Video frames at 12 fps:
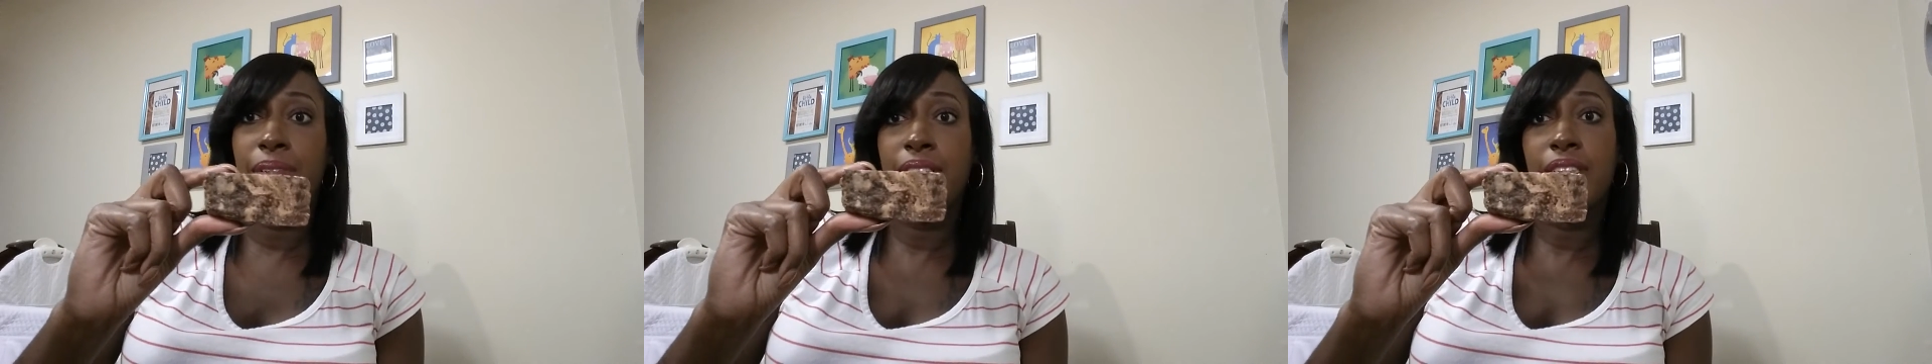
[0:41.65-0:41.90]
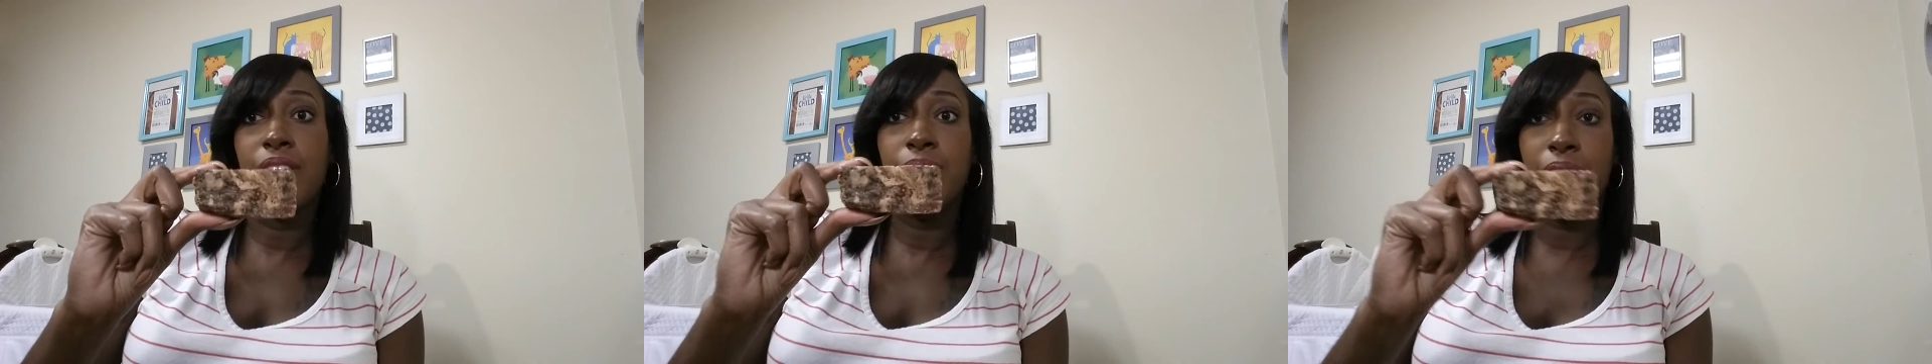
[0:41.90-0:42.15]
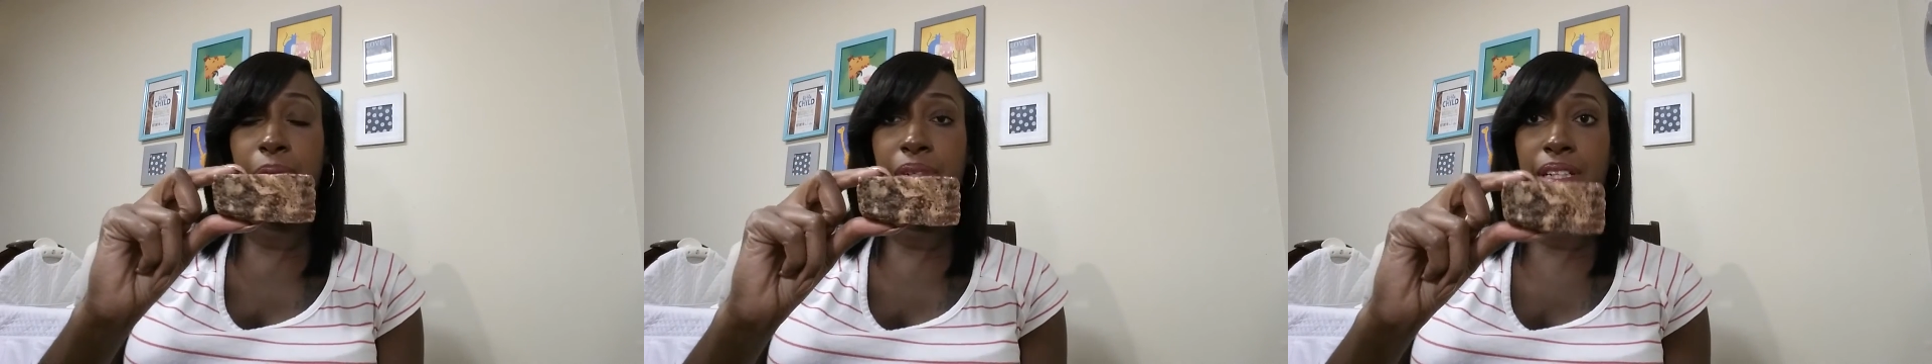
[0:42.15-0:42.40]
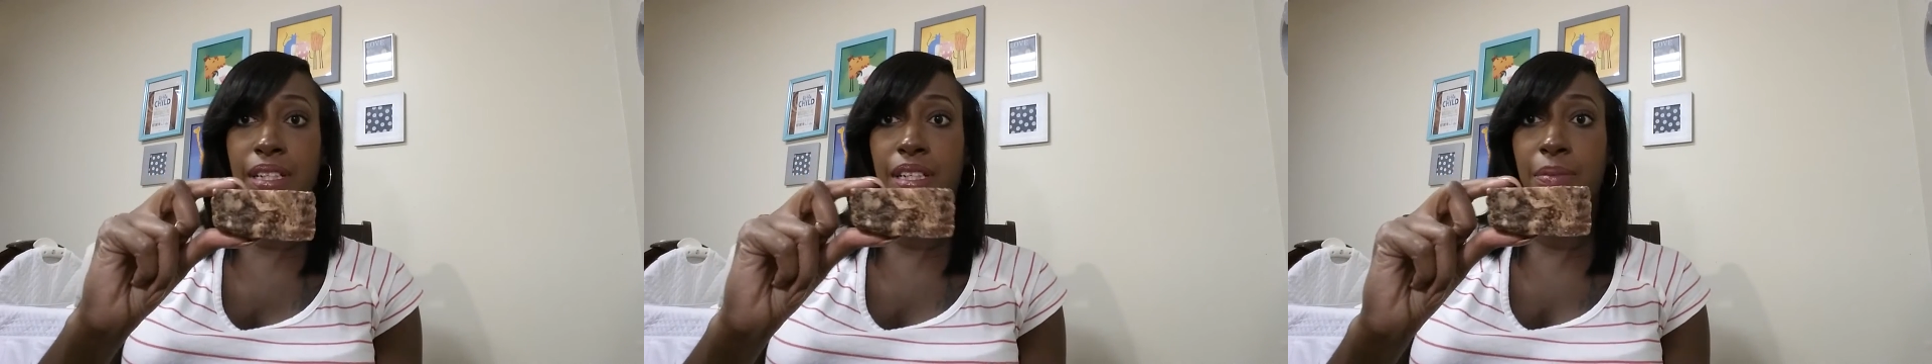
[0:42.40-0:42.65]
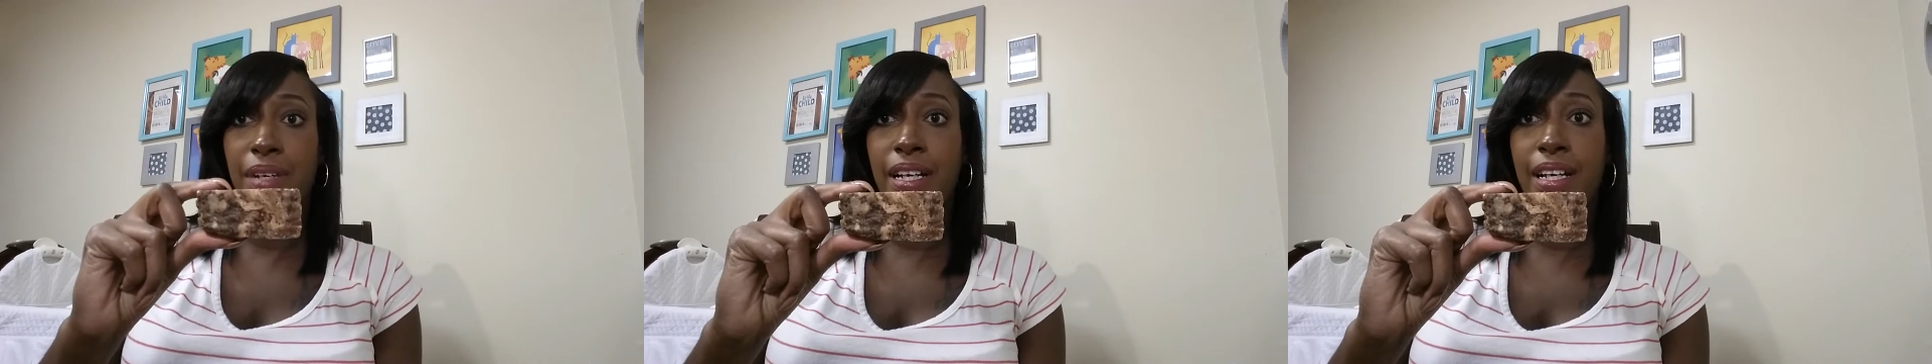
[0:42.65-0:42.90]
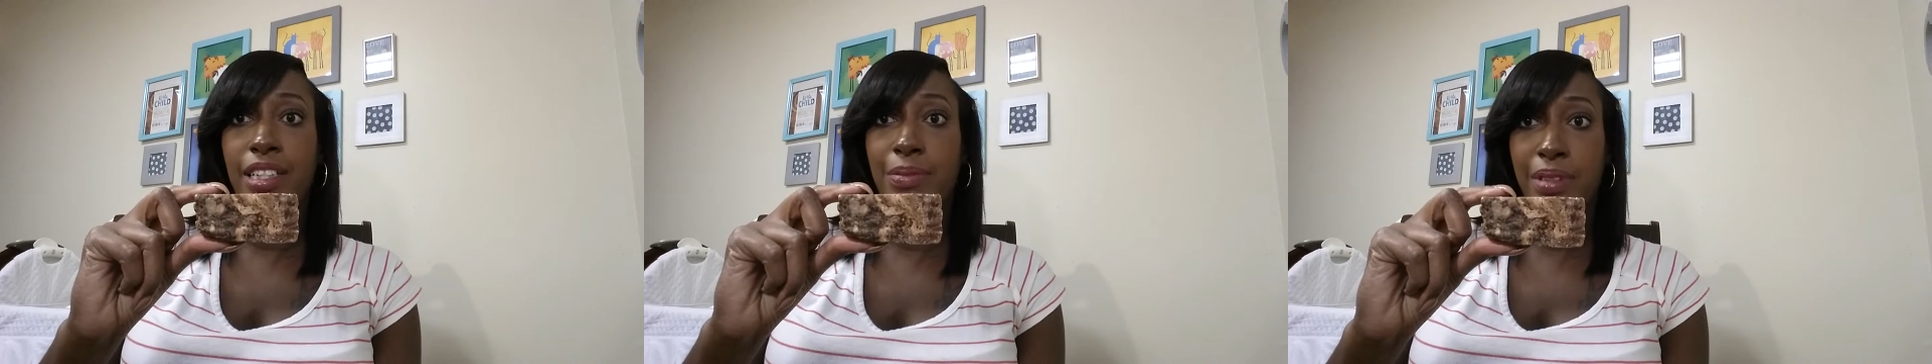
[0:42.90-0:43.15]
But this is what I'm putting in my
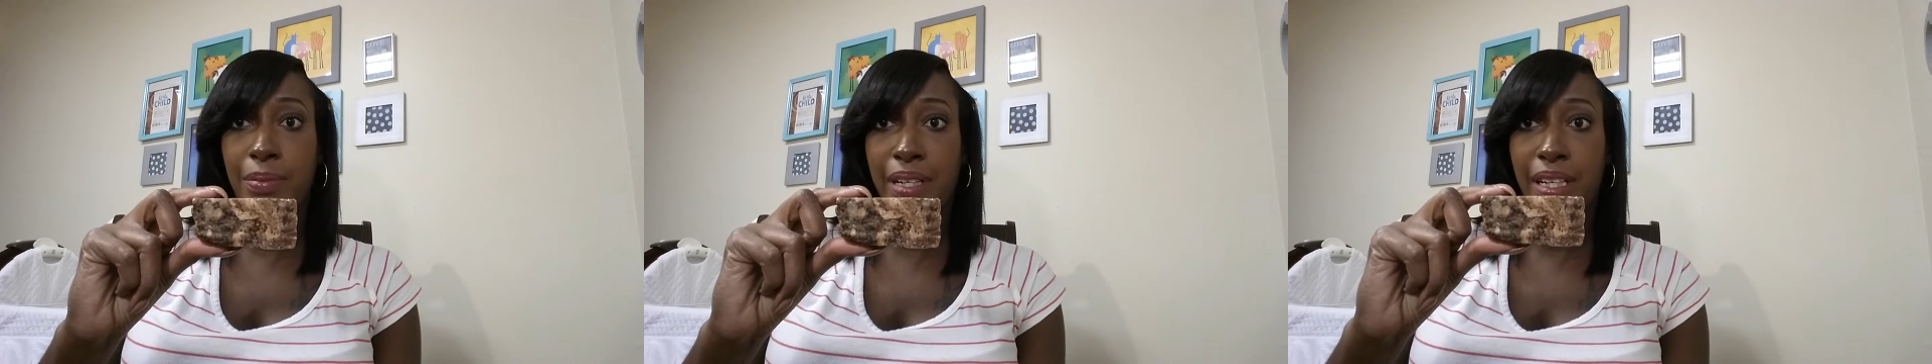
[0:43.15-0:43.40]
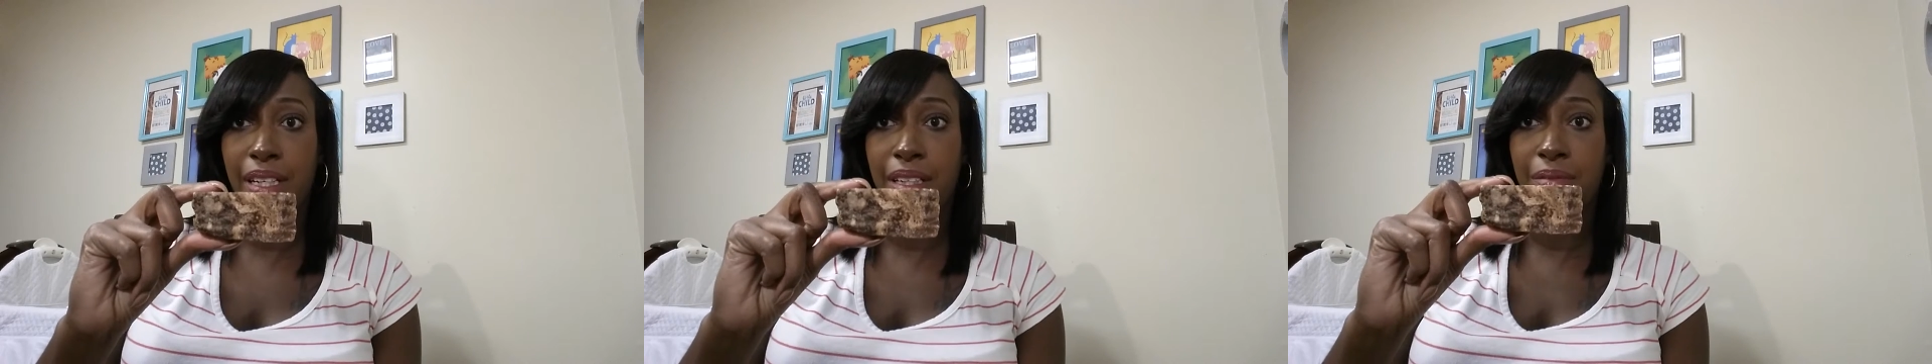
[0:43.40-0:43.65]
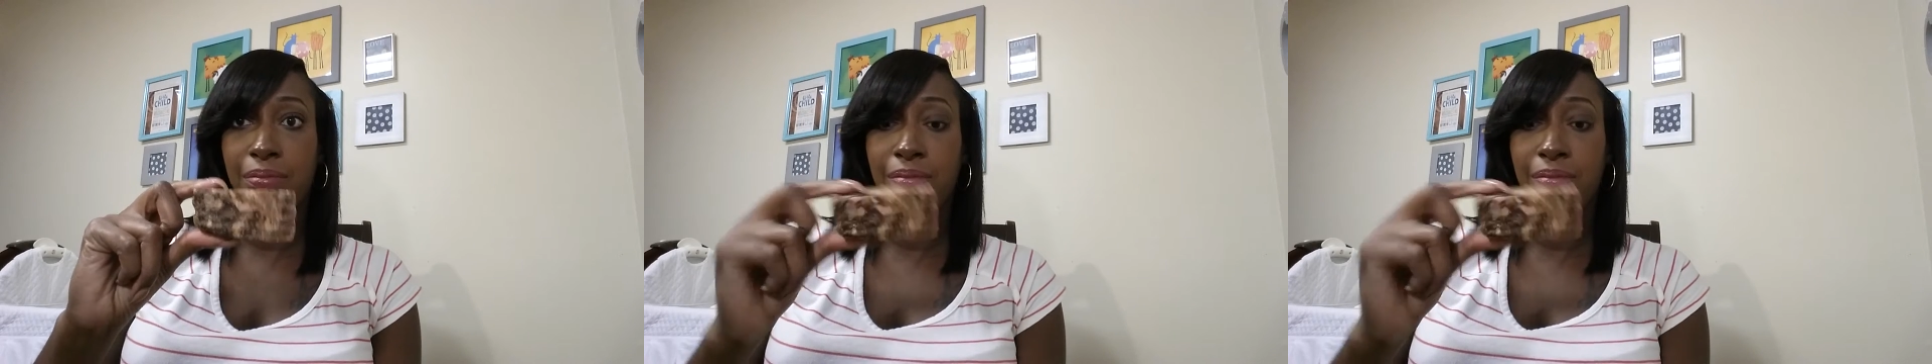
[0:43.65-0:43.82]
hospital bag.